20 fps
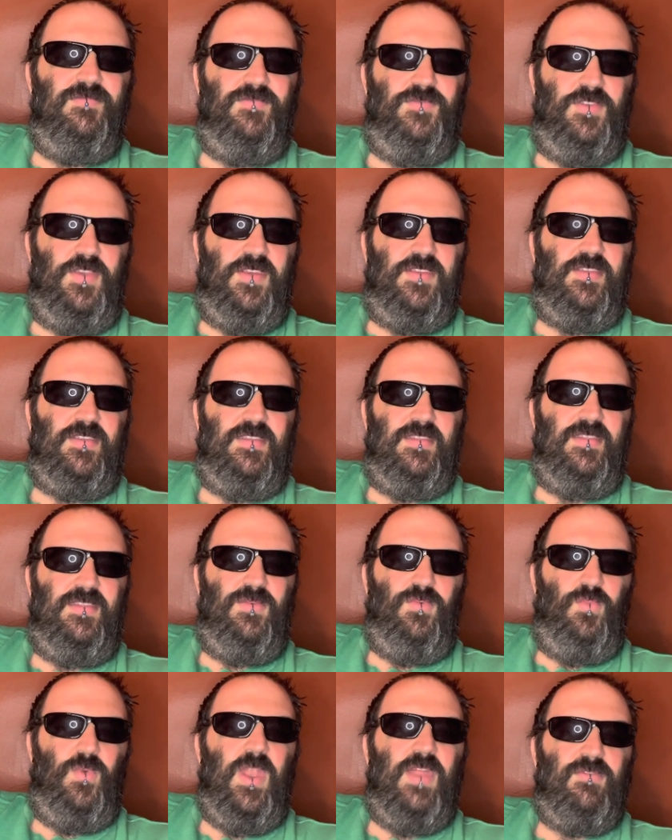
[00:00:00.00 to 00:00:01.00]
just
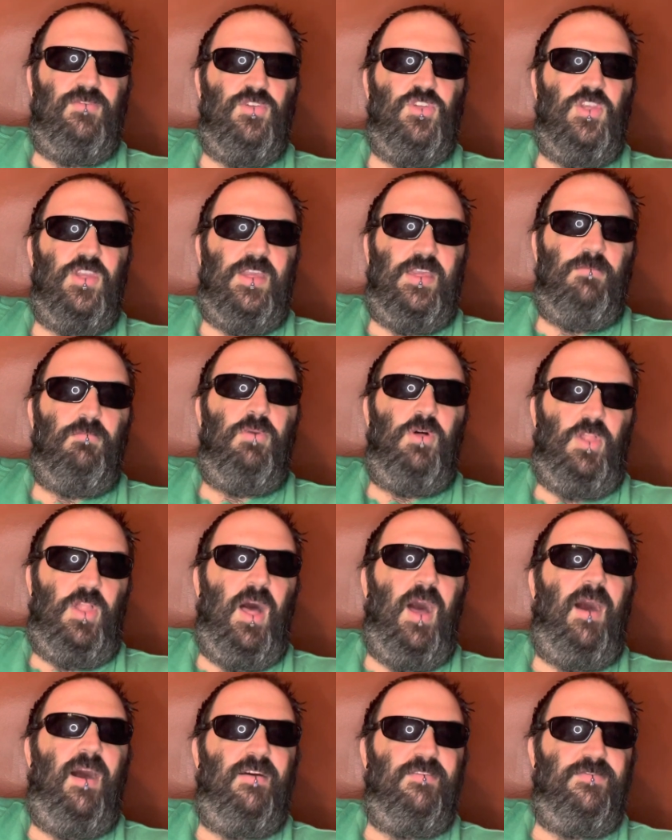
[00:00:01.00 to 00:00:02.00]
whatever she can pull
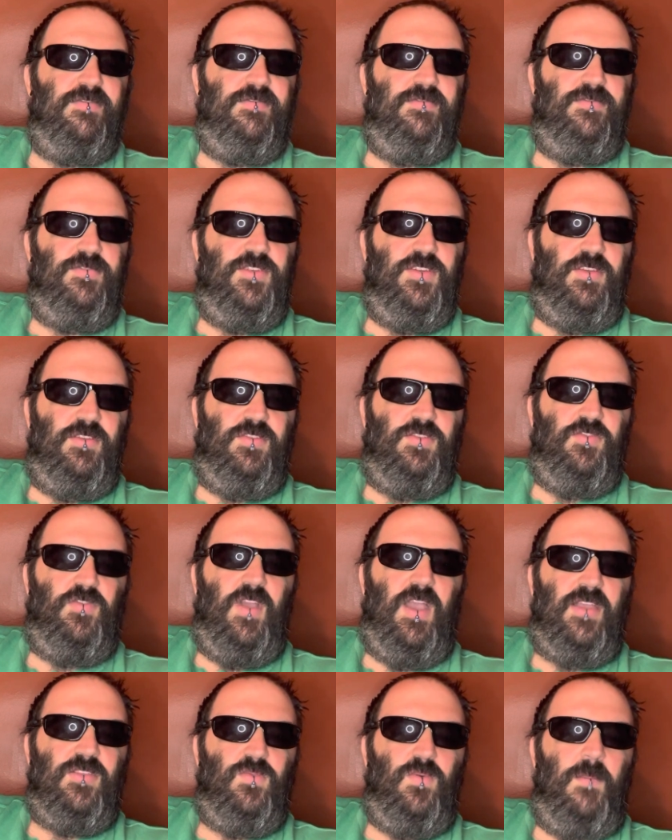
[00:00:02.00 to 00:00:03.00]
off. She's
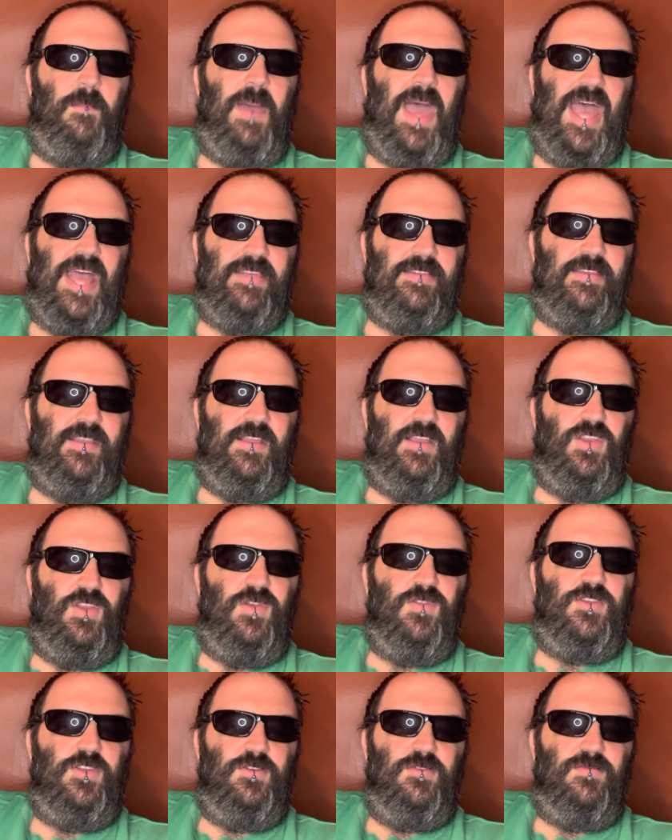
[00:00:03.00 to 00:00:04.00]
trying to amass like a
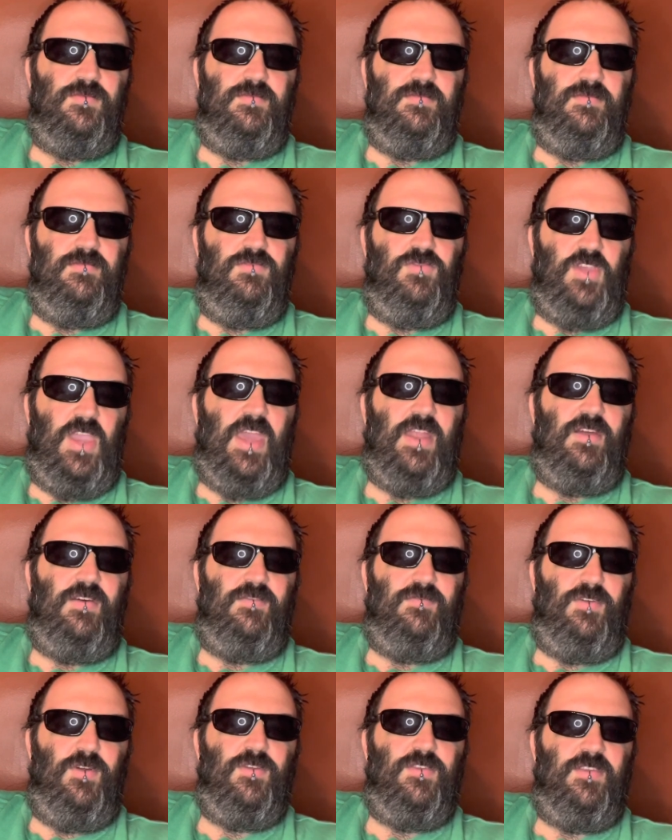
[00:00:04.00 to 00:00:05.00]
YouTube channel
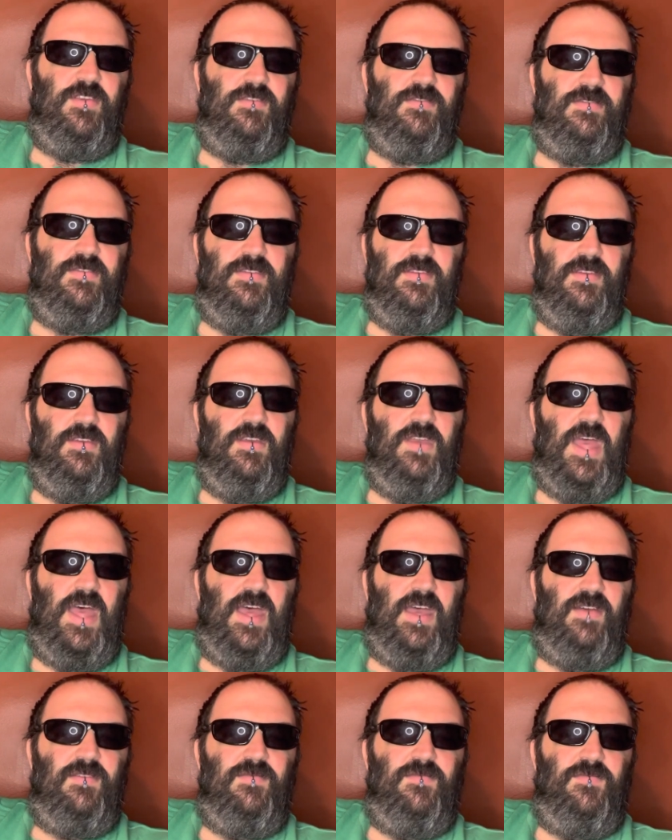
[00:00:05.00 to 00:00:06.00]
versus
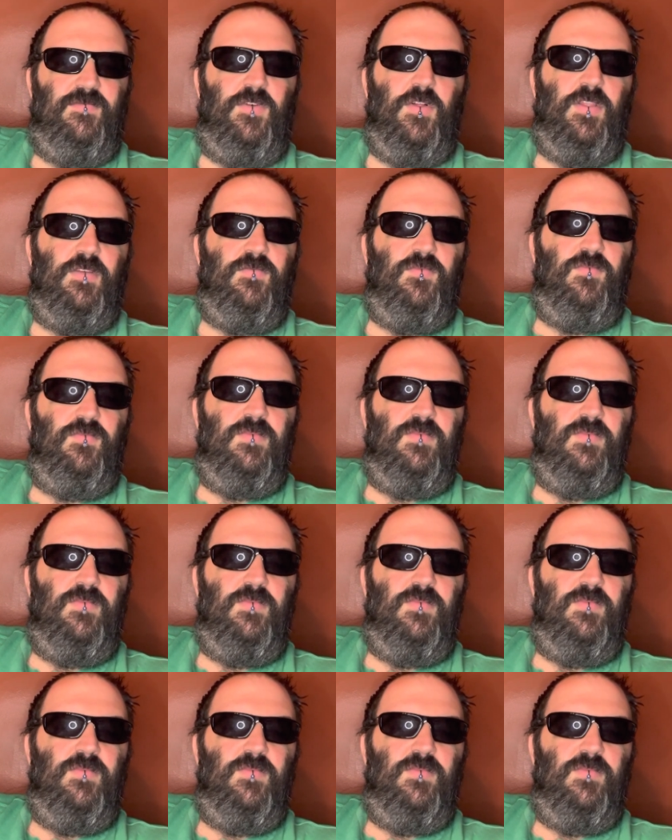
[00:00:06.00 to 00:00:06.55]
full